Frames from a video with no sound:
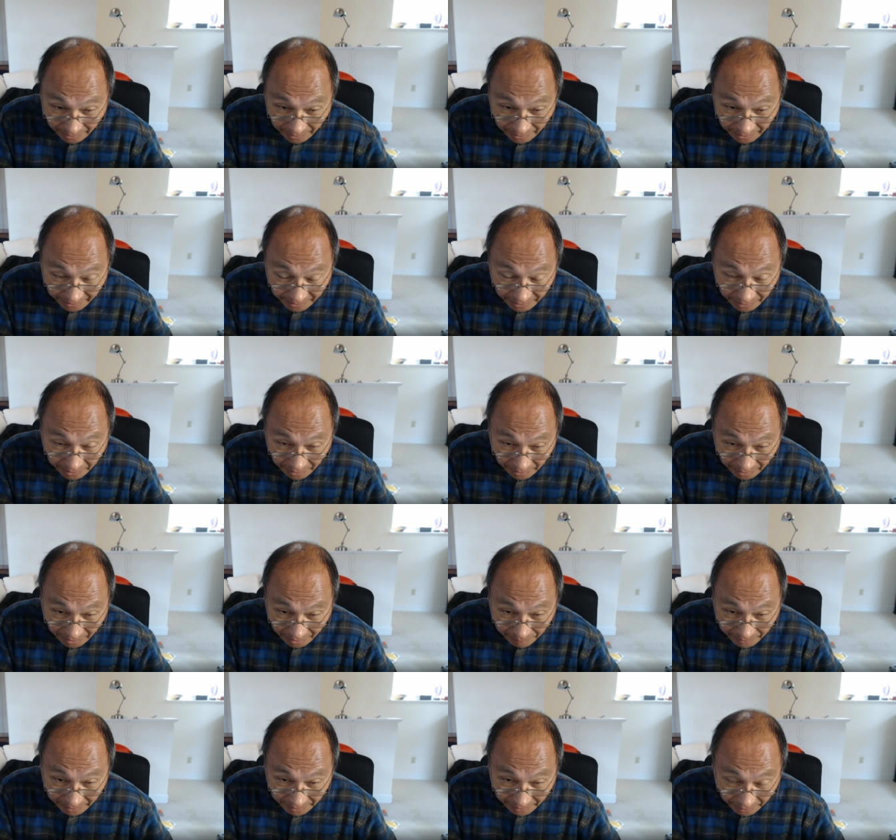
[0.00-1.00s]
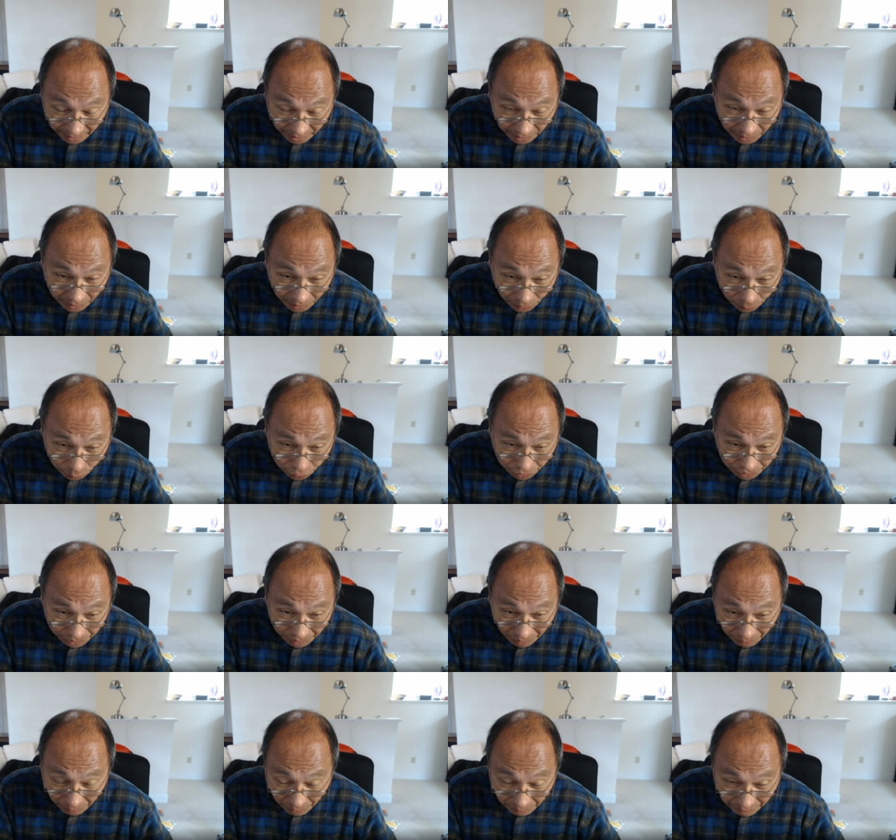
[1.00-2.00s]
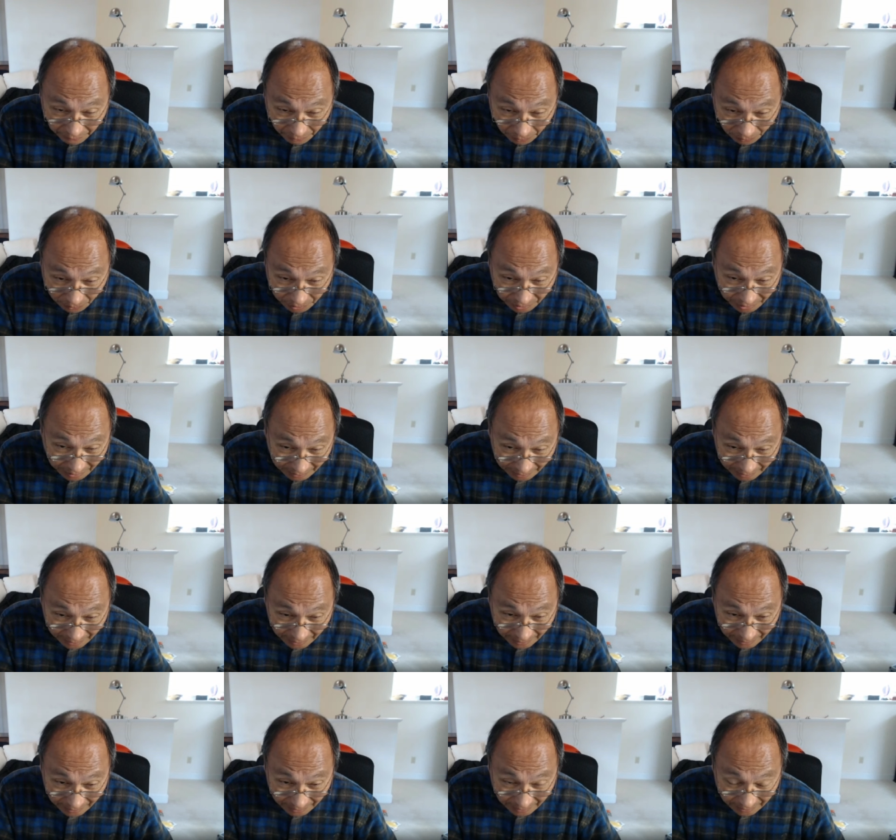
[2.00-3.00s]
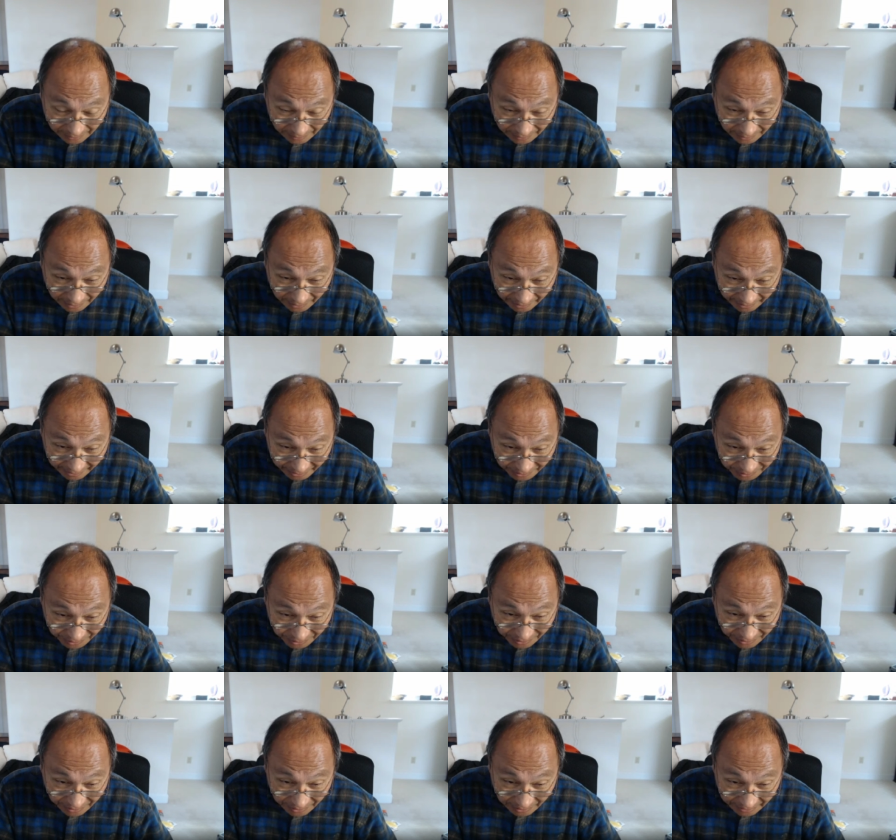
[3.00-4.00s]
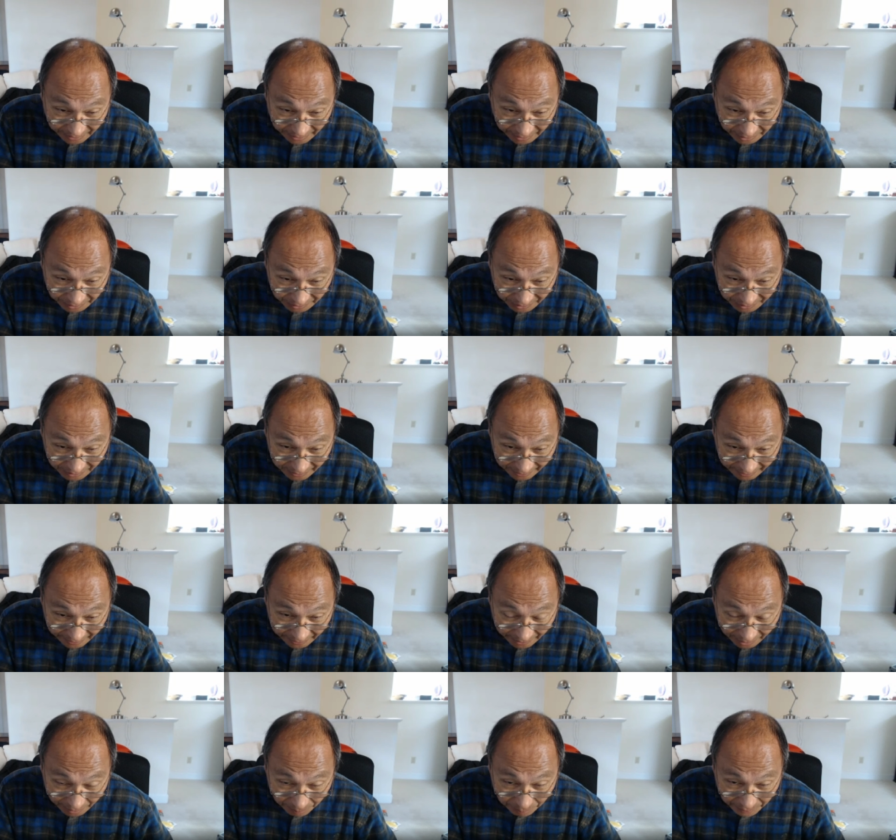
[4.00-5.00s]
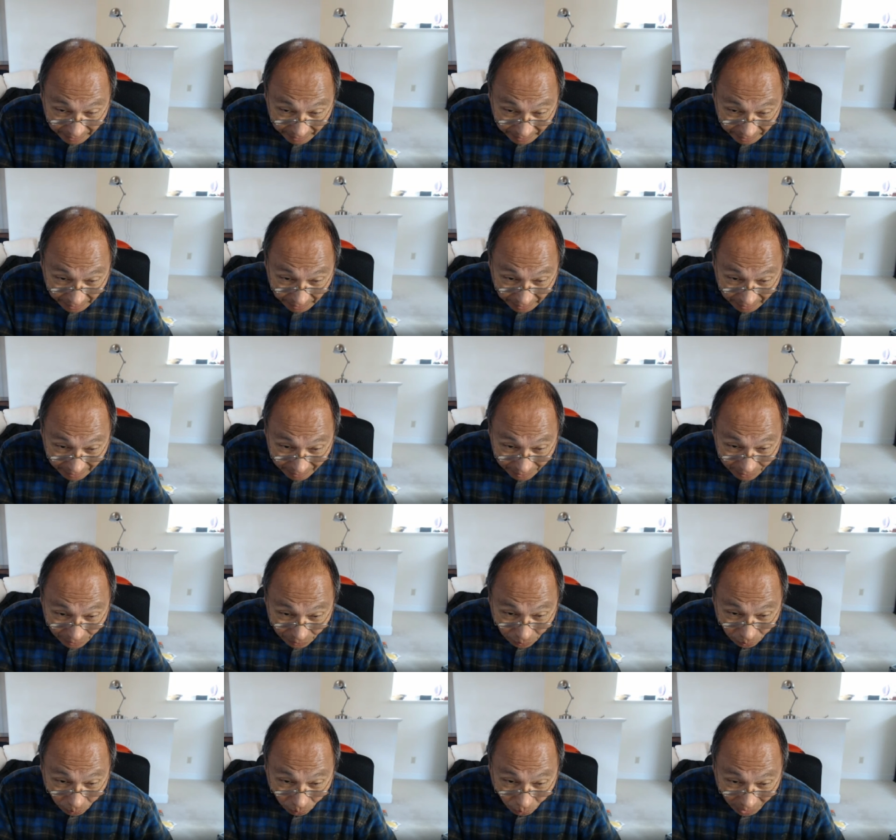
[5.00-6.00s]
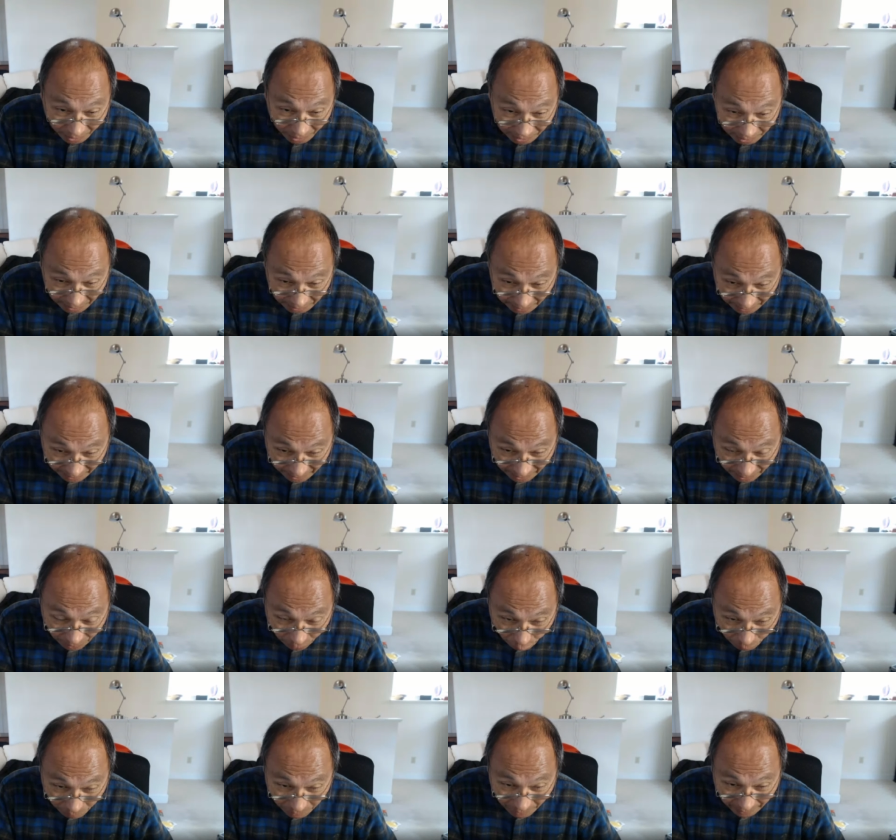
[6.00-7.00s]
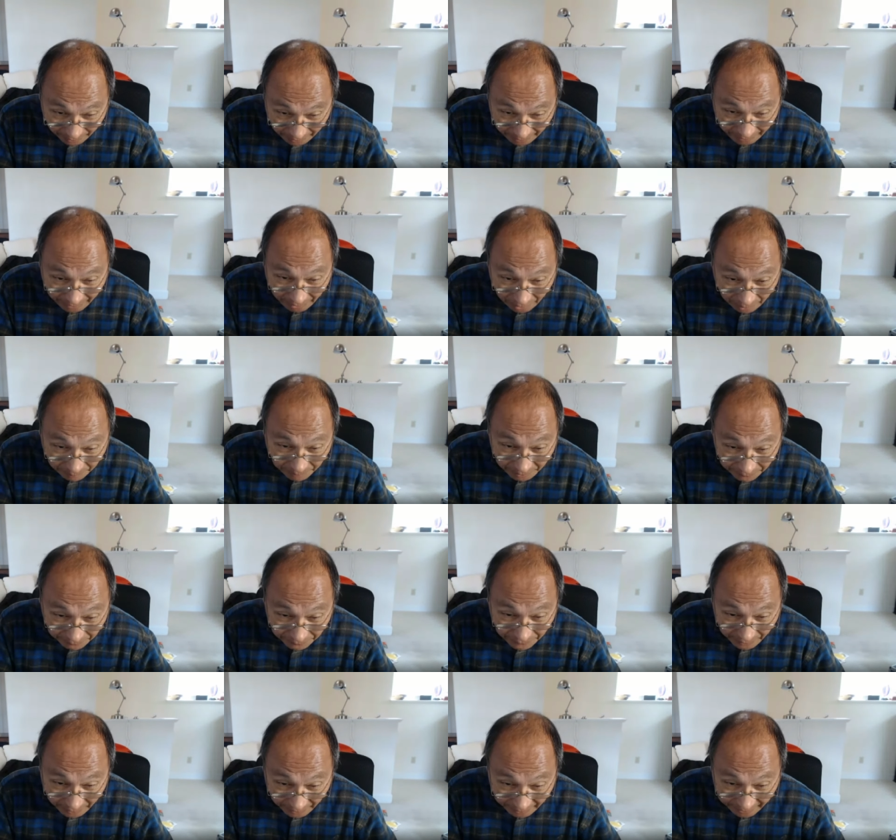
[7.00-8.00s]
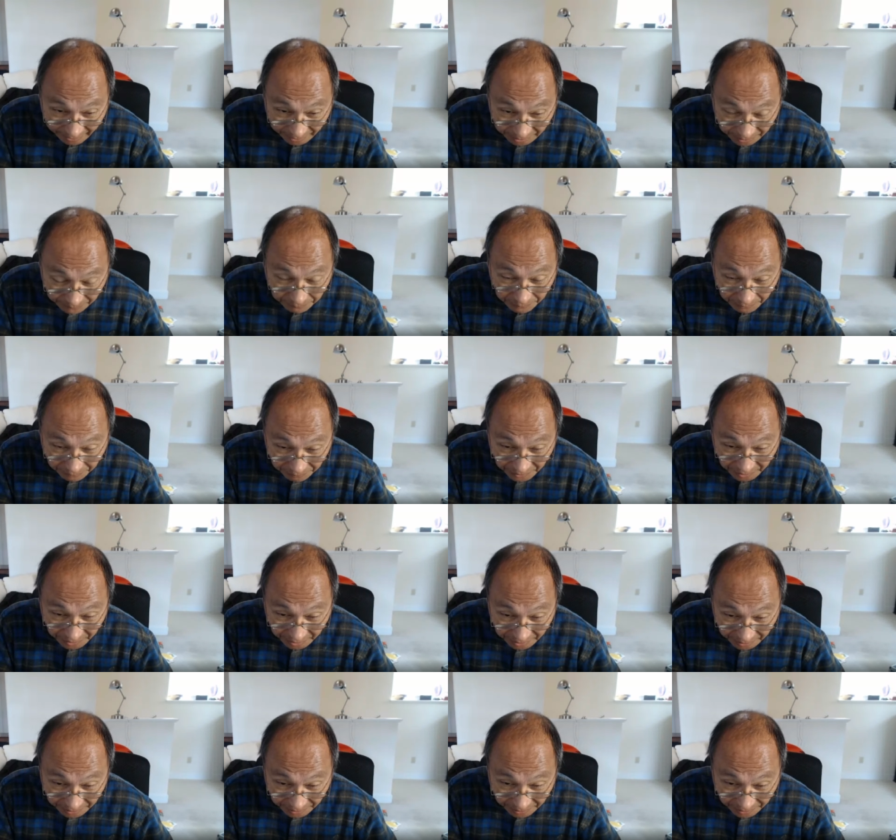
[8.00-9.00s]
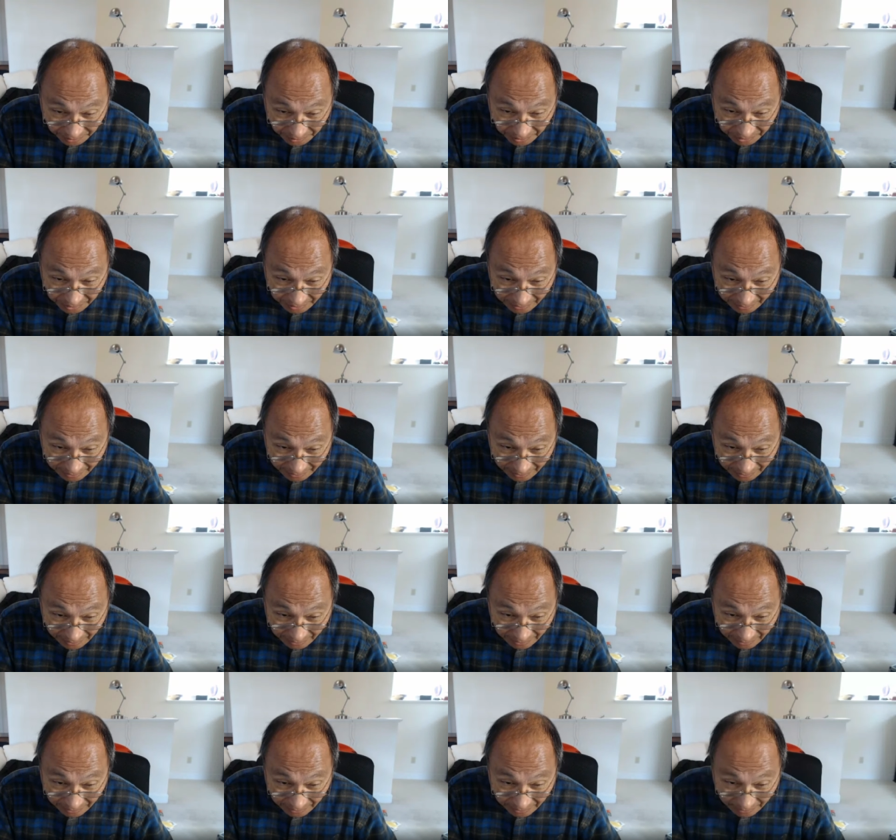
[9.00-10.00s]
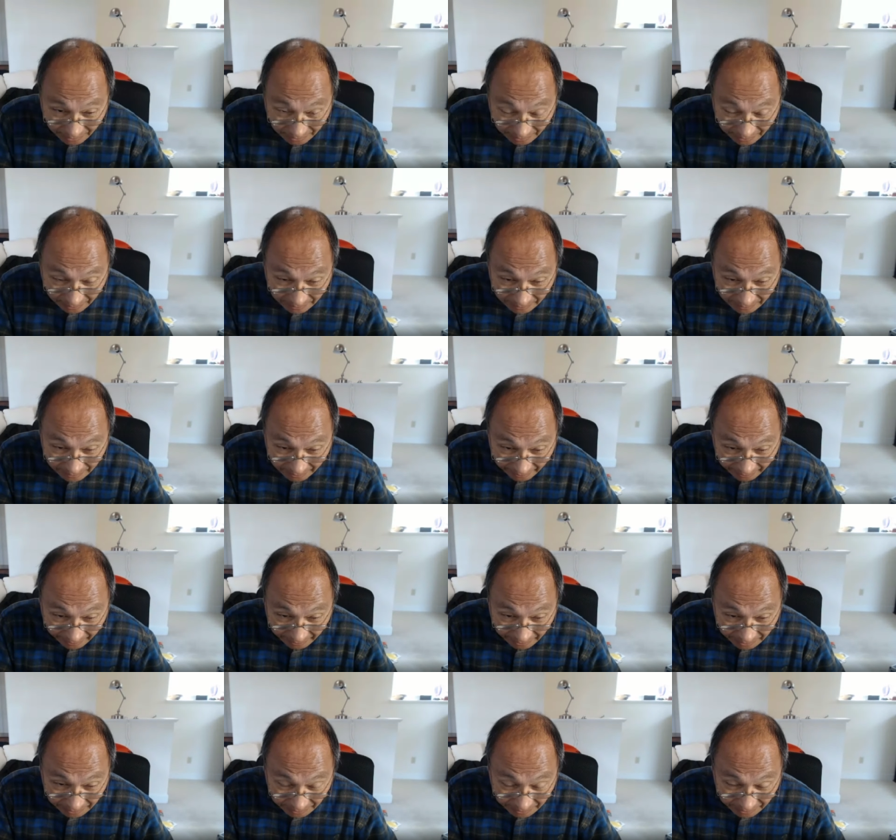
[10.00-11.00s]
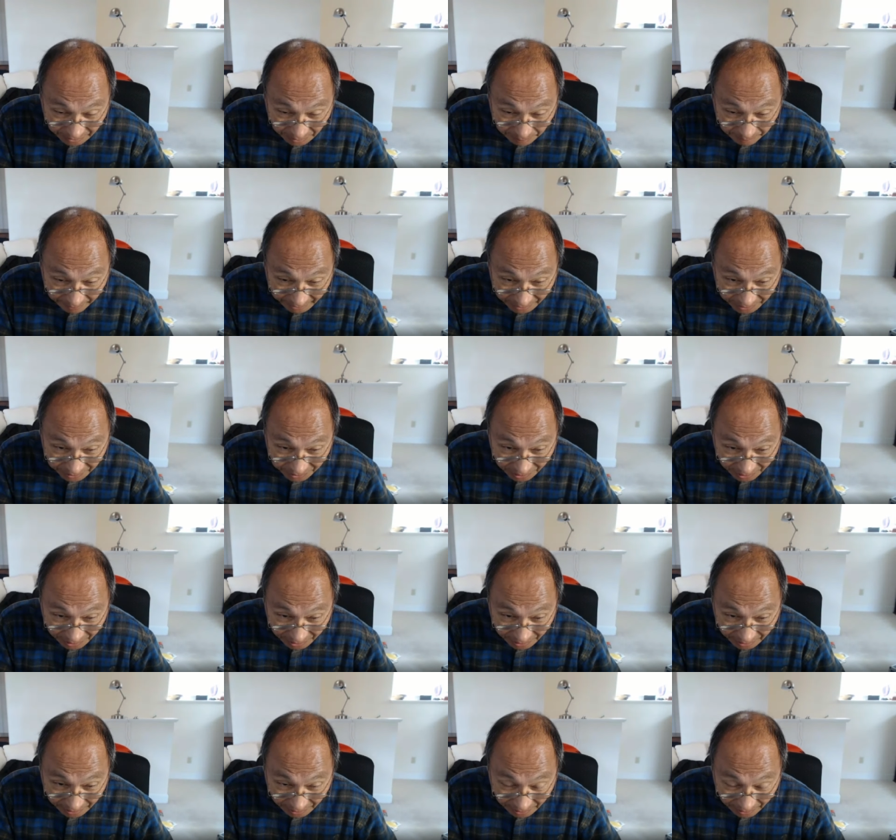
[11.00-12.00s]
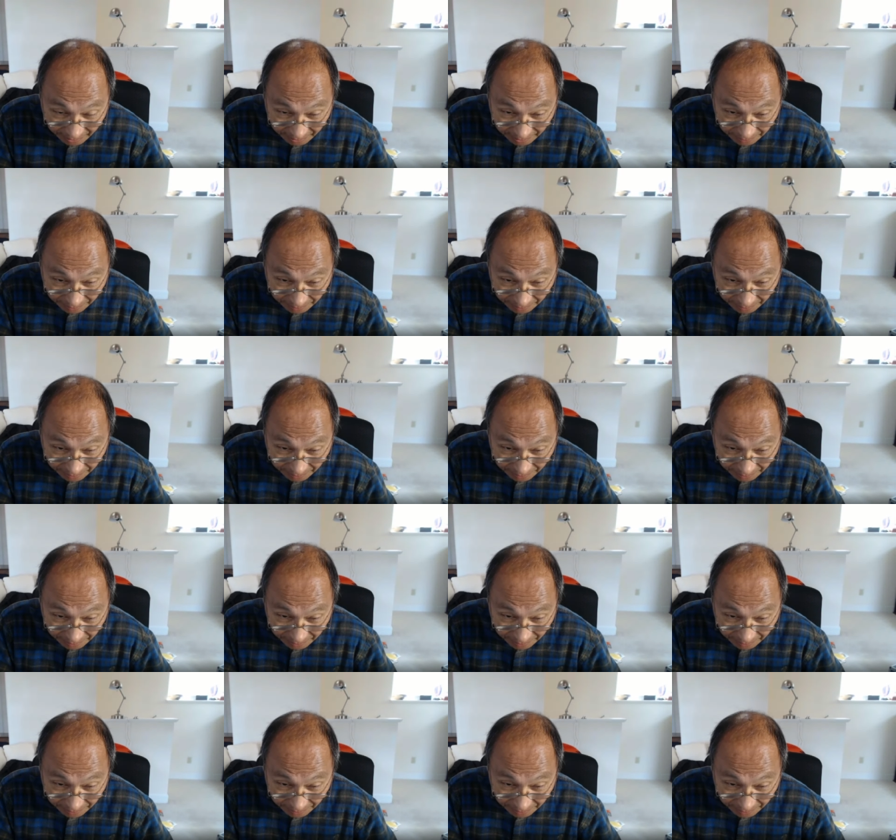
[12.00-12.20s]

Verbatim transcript: an economic and a cultural revolt uh, against elites that have been running the global economy for the last 50 years. Uh, and it's based on a lot